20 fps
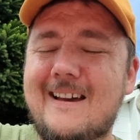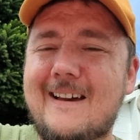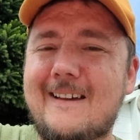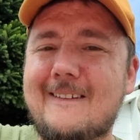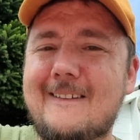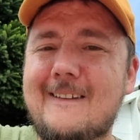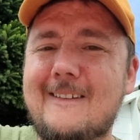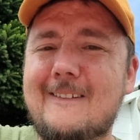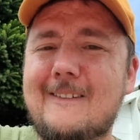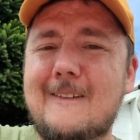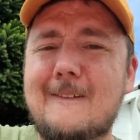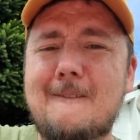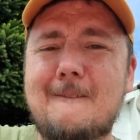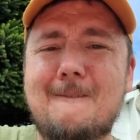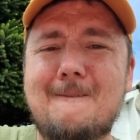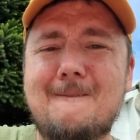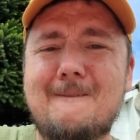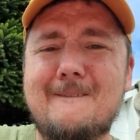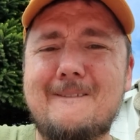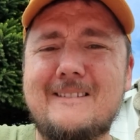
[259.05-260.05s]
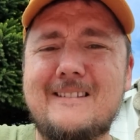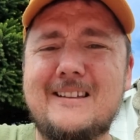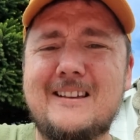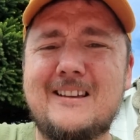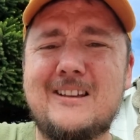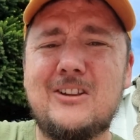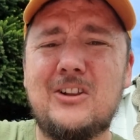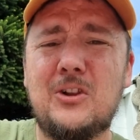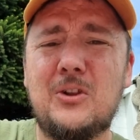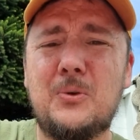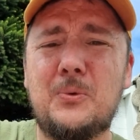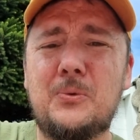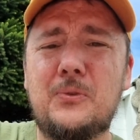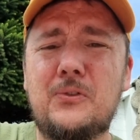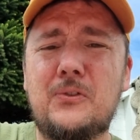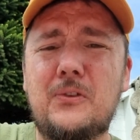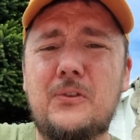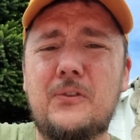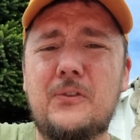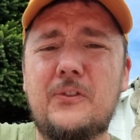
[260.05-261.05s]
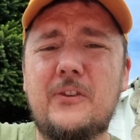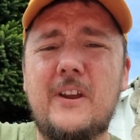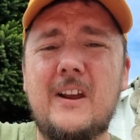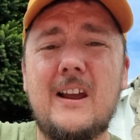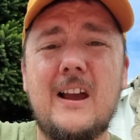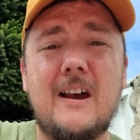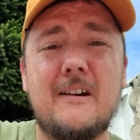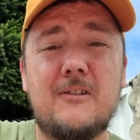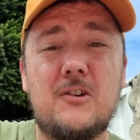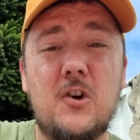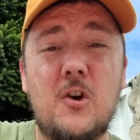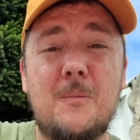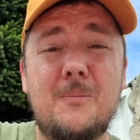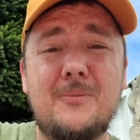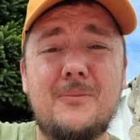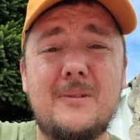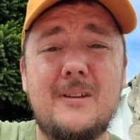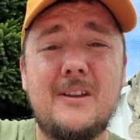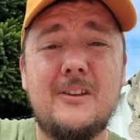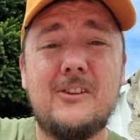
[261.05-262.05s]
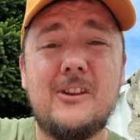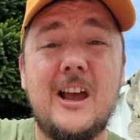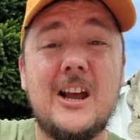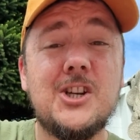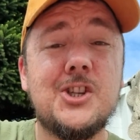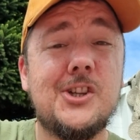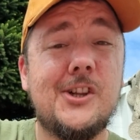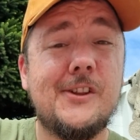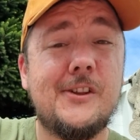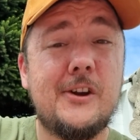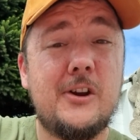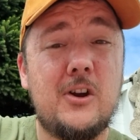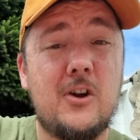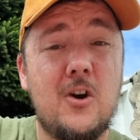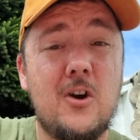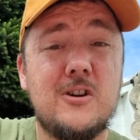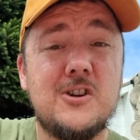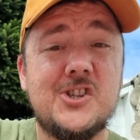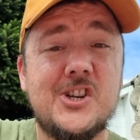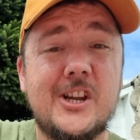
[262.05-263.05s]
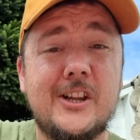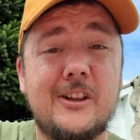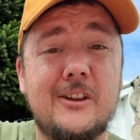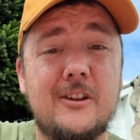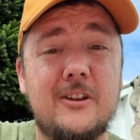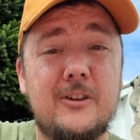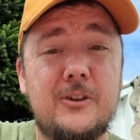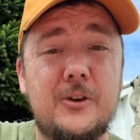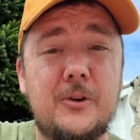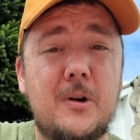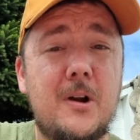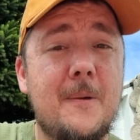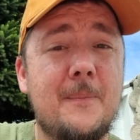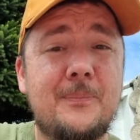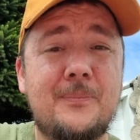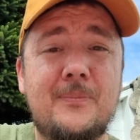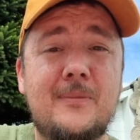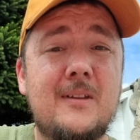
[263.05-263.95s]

I think the closest thing I've come is actually the Kongsheng Lyra.